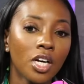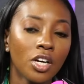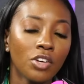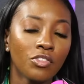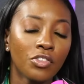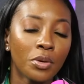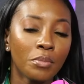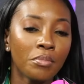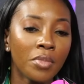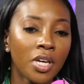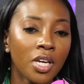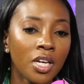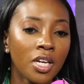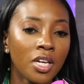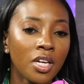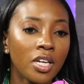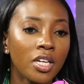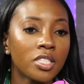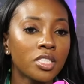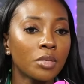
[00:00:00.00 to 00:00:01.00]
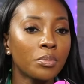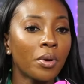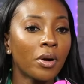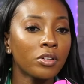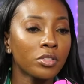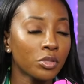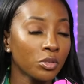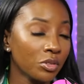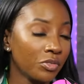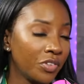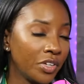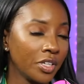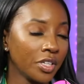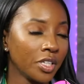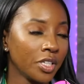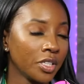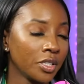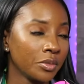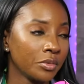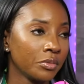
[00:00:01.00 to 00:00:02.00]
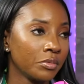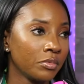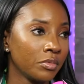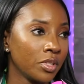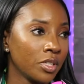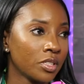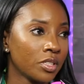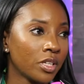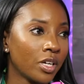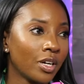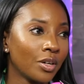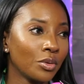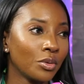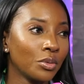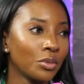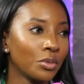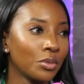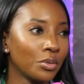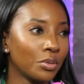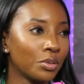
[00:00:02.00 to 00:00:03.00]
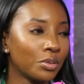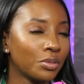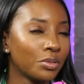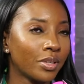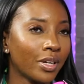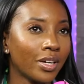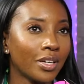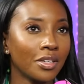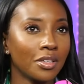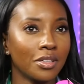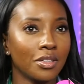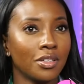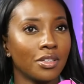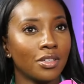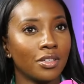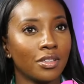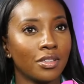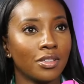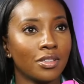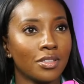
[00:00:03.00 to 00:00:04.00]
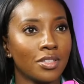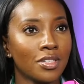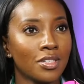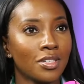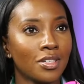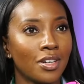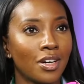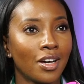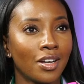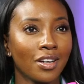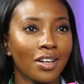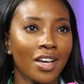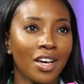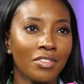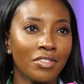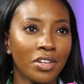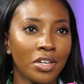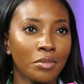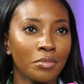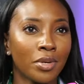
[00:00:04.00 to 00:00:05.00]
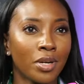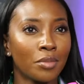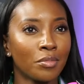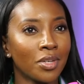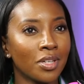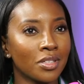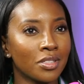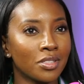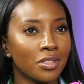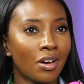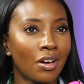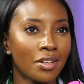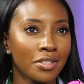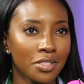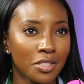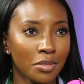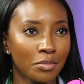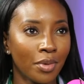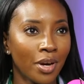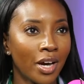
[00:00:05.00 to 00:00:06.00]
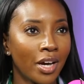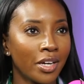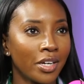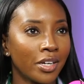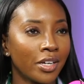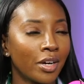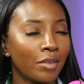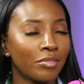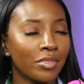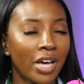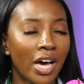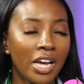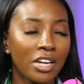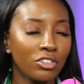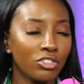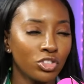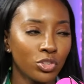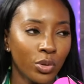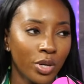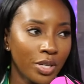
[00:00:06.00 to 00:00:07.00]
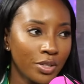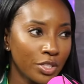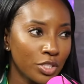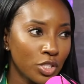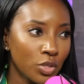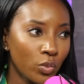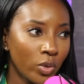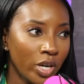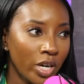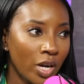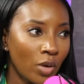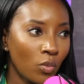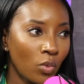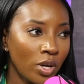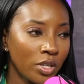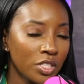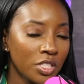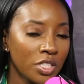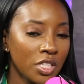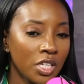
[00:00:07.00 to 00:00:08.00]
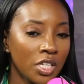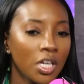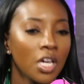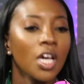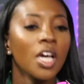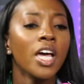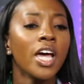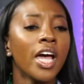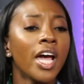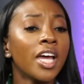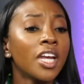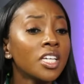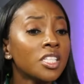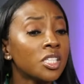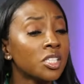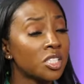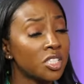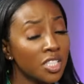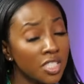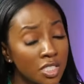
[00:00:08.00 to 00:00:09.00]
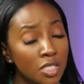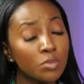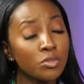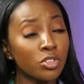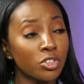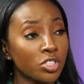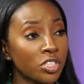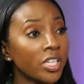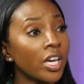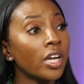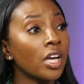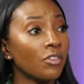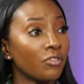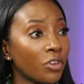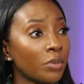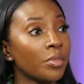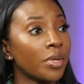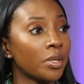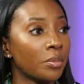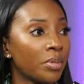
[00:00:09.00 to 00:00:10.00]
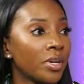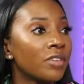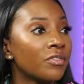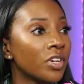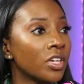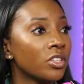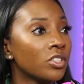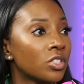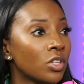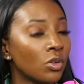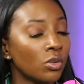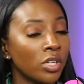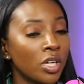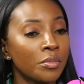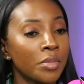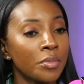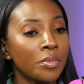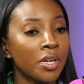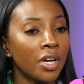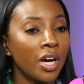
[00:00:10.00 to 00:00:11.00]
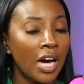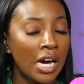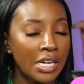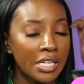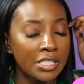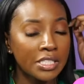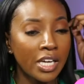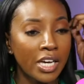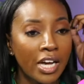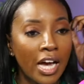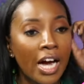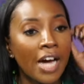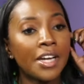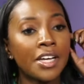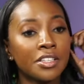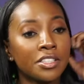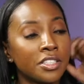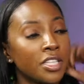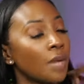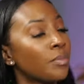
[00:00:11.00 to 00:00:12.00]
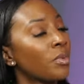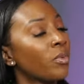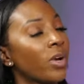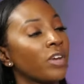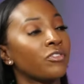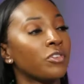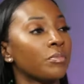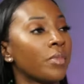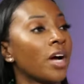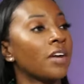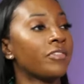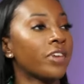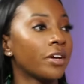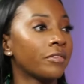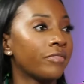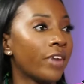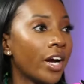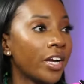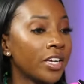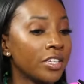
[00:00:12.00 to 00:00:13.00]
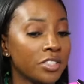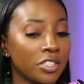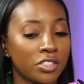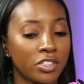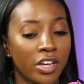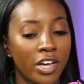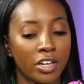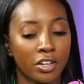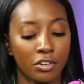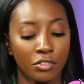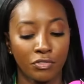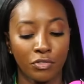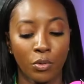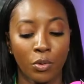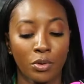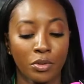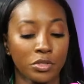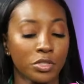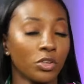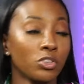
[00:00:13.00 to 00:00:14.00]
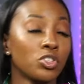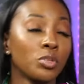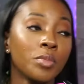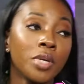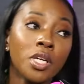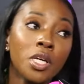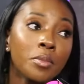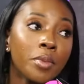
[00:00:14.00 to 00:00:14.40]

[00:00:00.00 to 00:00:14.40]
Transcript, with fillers: For me, it's a personal feeling it's like, oof, like I love it, but I'm exhausted by it. I'm not enjoying this the way I once did. And it's the systems are set up for me to pivot. So mm. let me be mm. honest. Like I didn't step away from my Fab Finance until I can afford a social media